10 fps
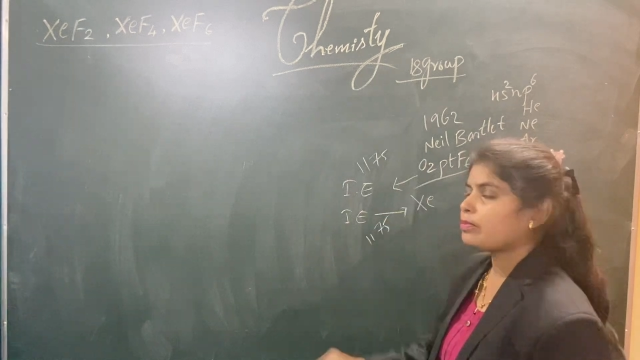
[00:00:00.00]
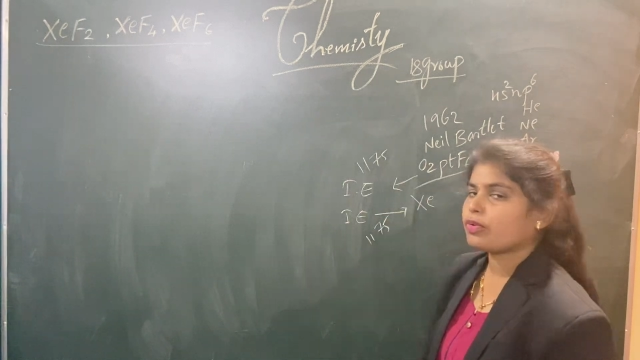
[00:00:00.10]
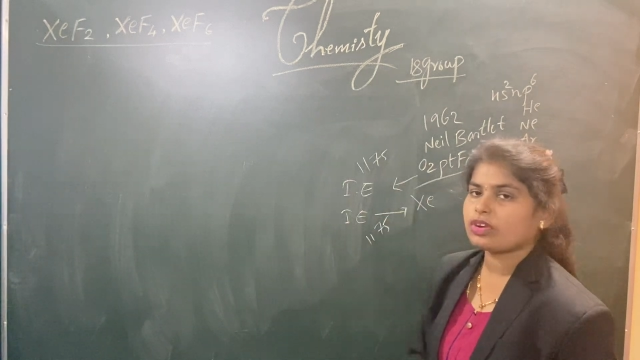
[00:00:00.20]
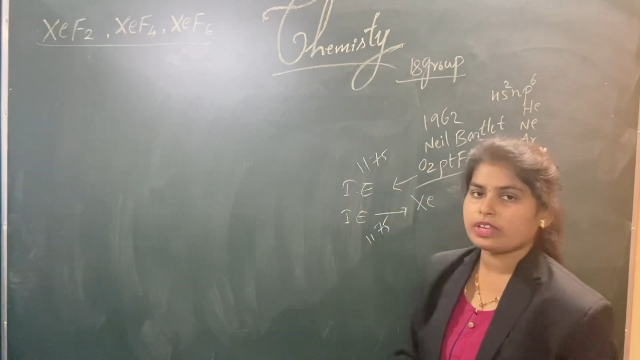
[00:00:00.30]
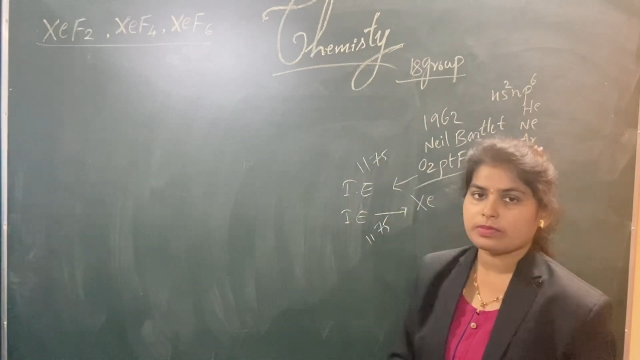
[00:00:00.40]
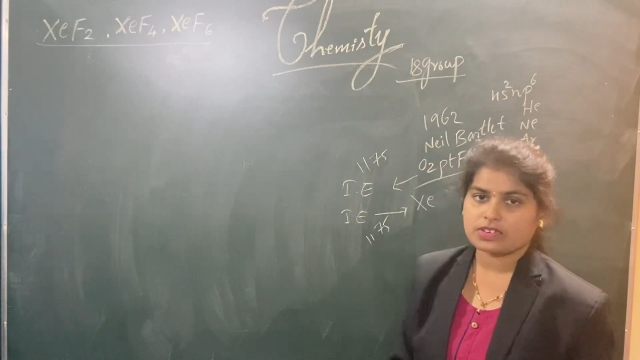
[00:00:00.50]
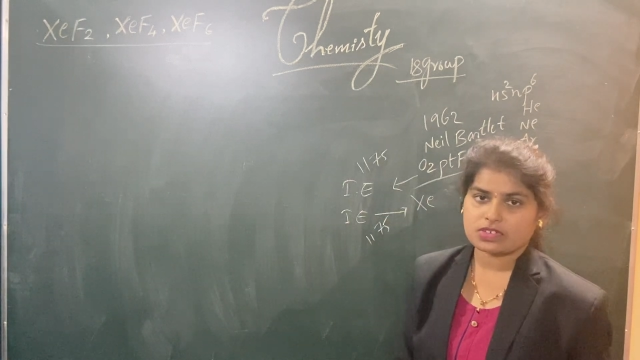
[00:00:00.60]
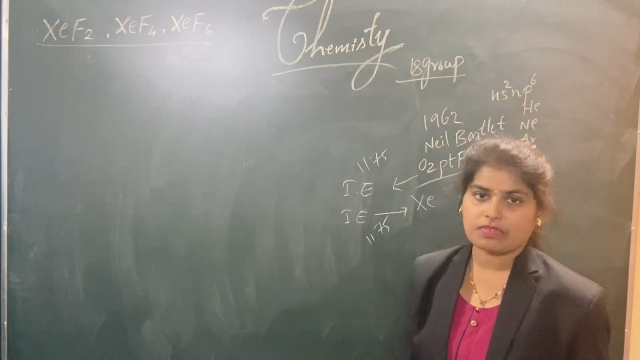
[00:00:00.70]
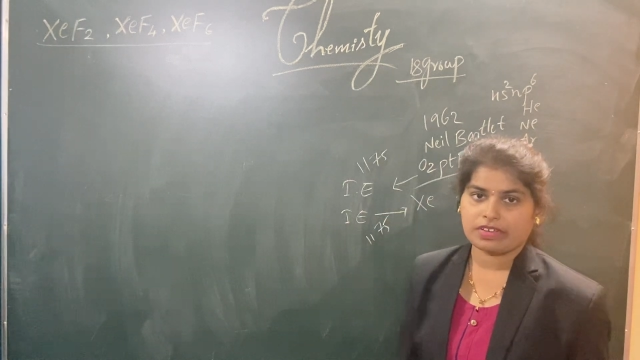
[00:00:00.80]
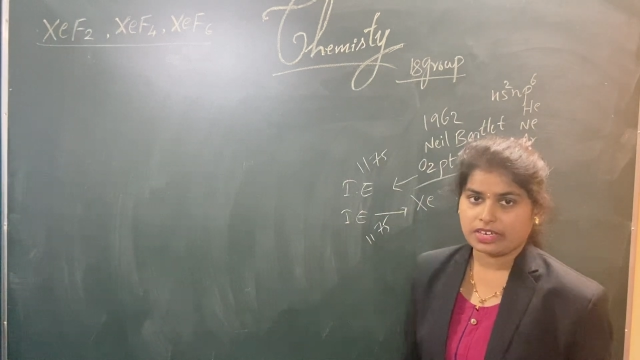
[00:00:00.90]
mole inverse
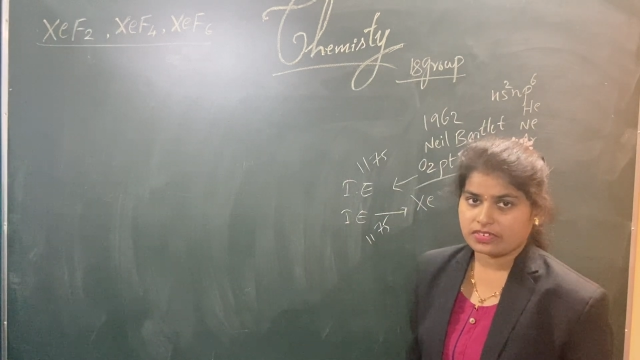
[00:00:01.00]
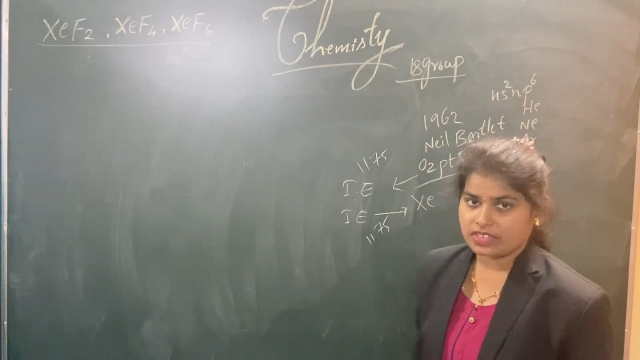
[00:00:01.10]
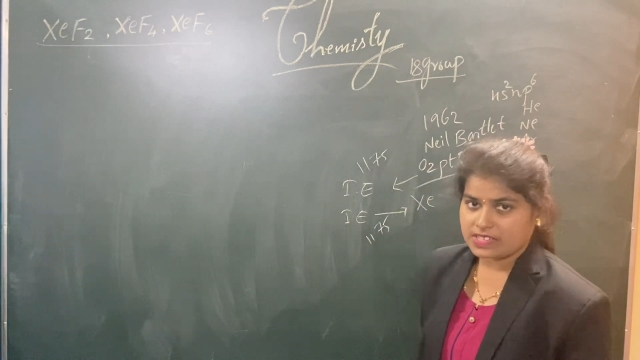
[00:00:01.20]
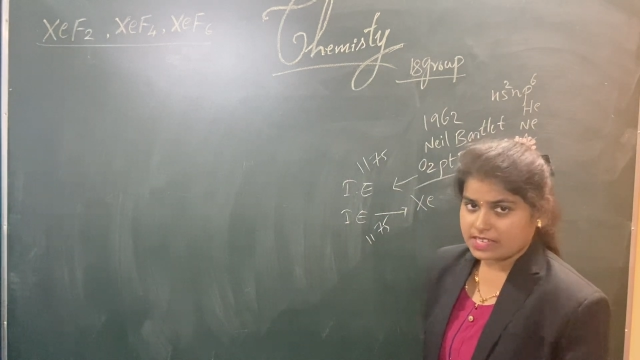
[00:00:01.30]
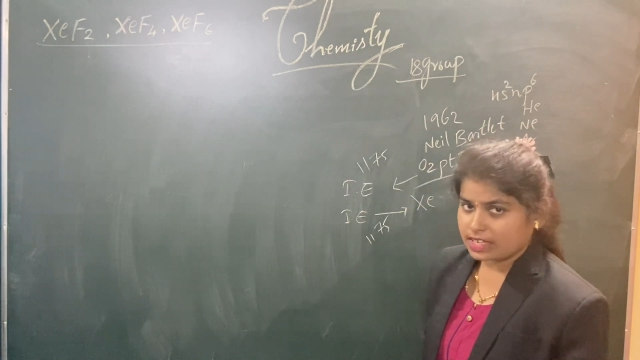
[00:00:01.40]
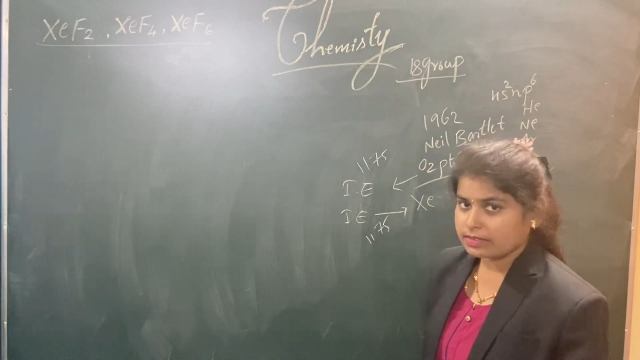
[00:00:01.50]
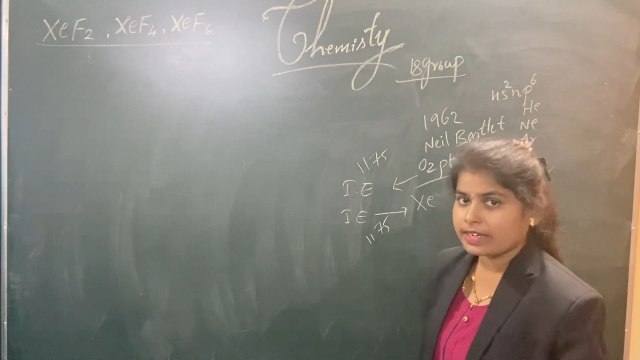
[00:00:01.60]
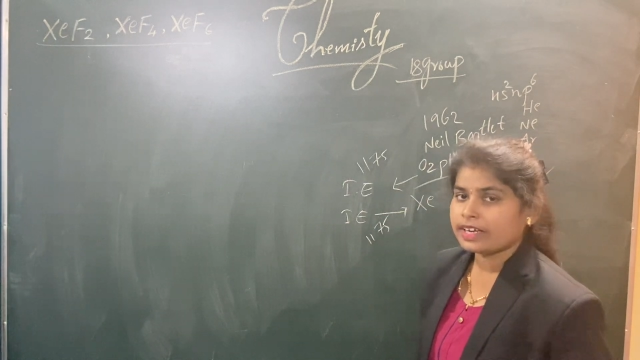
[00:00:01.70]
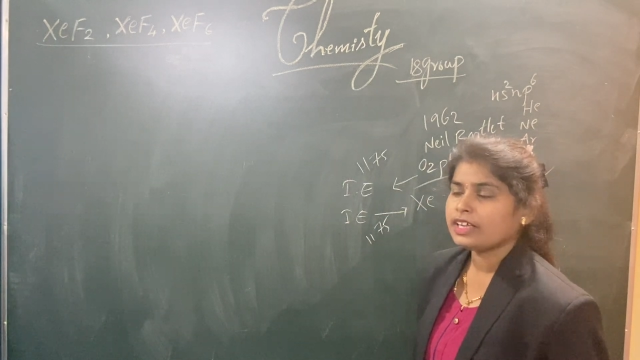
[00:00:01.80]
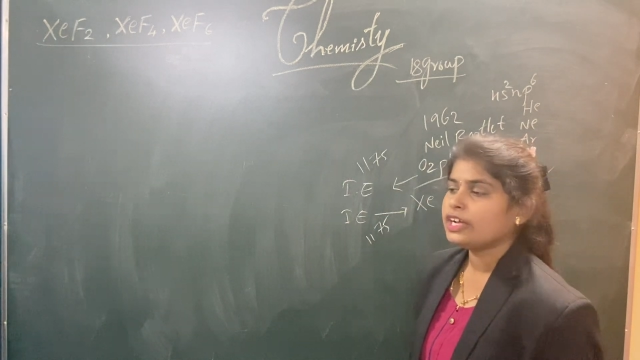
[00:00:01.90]
of energy is
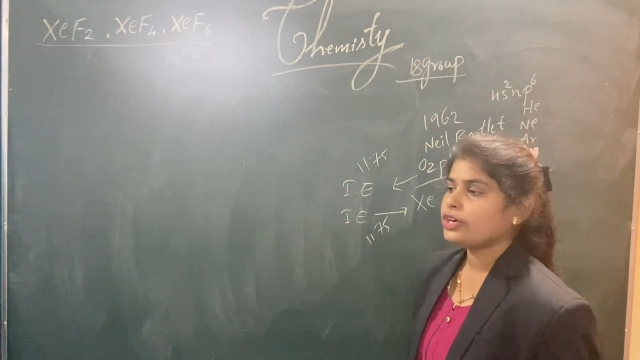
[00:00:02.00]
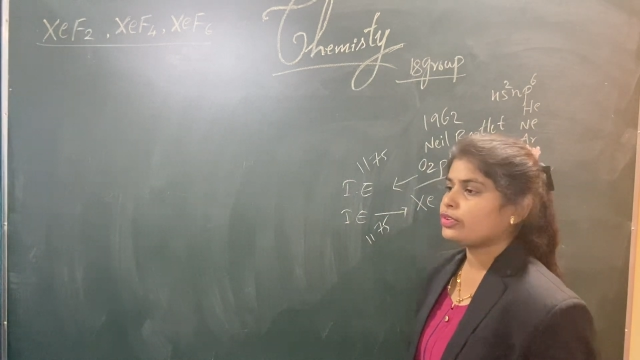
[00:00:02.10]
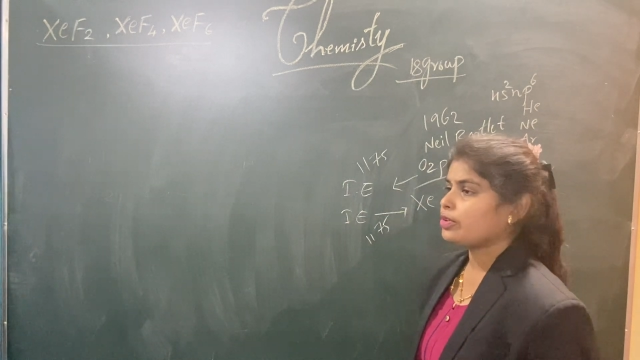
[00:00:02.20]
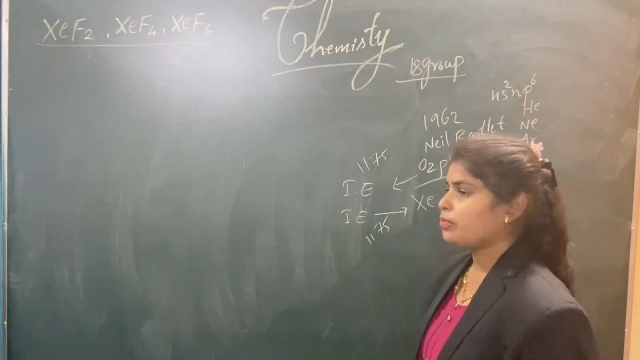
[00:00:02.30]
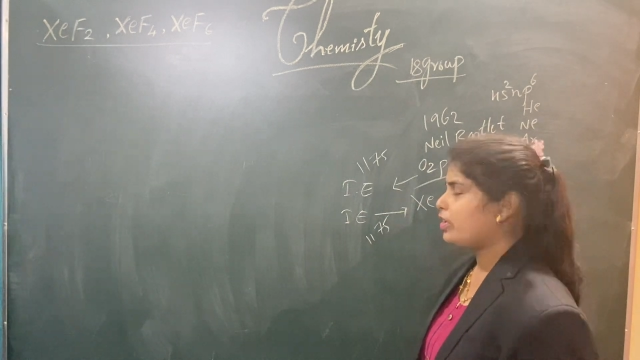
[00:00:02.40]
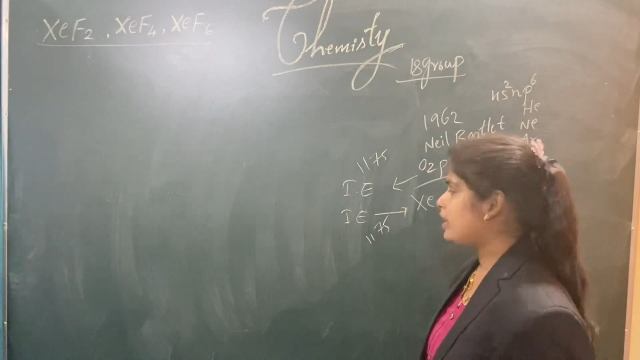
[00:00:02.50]
required to remove an